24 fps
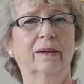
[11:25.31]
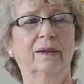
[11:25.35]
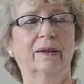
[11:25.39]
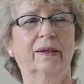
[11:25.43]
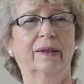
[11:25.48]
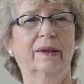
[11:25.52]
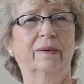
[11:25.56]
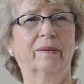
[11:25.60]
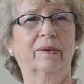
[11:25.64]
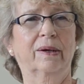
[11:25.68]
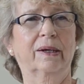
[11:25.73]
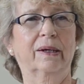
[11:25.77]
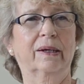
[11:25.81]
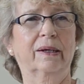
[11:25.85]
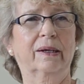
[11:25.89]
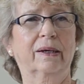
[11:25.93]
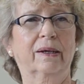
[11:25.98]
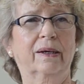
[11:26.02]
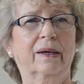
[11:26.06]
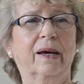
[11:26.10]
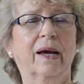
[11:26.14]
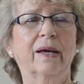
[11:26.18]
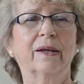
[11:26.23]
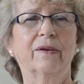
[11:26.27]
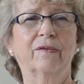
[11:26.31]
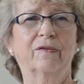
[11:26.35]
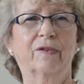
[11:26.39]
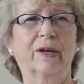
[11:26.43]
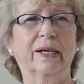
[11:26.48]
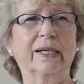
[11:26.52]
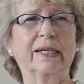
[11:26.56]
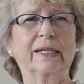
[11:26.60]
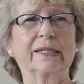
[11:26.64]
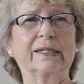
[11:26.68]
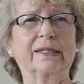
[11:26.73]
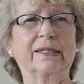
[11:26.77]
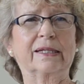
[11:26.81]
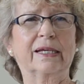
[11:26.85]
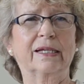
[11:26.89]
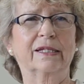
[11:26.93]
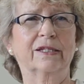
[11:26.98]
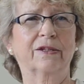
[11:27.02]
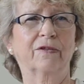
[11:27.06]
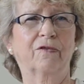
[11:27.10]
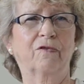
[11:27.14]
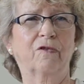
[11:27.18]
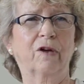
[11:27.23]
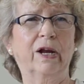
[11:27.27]
they were kind of like a
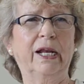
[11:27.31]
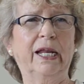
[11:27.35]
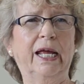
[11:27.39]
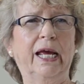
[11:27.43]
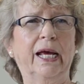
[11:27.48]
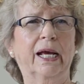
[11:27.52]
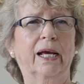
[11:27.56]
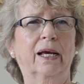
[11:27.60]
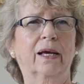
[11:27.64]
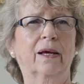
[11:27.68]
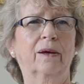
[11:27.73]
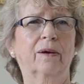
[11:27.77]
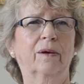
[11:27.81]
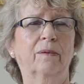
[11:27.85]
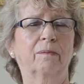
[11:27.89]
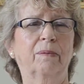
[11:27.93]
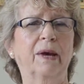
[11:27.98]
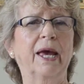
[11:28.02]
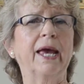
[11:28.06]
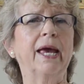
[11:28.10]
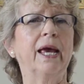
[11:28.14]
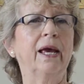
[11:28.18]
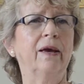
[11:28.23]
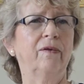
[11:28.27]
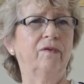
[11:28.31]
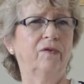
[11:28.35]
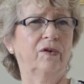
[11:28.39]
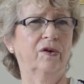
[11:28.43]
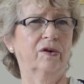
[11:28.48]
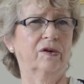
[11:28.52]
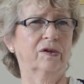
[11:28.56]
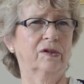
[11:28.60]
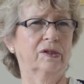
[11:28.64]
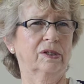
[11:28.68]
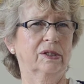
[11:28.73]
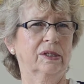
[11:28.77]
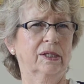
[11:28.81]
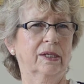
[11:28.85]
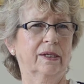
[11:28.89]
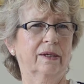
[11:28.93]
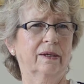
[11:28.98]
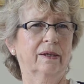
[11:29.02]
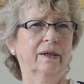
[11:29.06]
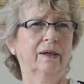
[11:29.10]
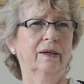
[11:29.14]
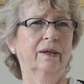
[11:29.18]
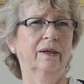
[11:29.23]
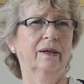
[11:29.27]
schizophrenic behaviors.
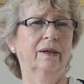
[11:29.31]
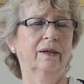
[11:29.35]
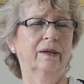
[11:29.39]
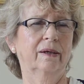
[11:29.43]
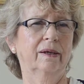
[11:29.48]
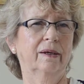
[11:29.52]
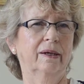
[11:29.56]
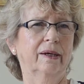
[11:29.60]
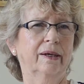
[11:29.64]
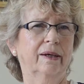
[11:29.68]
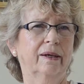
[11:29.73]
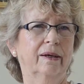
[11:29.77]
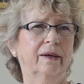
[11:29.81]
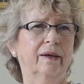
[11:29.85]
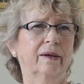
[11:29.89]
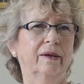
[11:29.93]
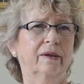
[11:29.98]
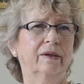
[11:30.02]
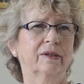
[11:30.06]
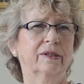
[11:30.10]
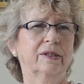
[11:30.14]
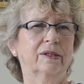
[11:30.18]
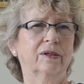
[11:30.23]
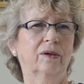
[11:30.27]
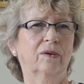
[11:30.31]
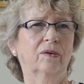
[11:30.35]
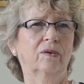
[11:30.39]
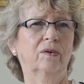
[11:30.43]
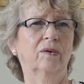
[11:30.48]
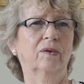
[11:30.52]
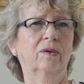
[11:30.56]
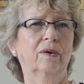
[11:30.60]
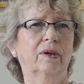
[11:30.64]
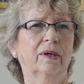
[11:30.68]
So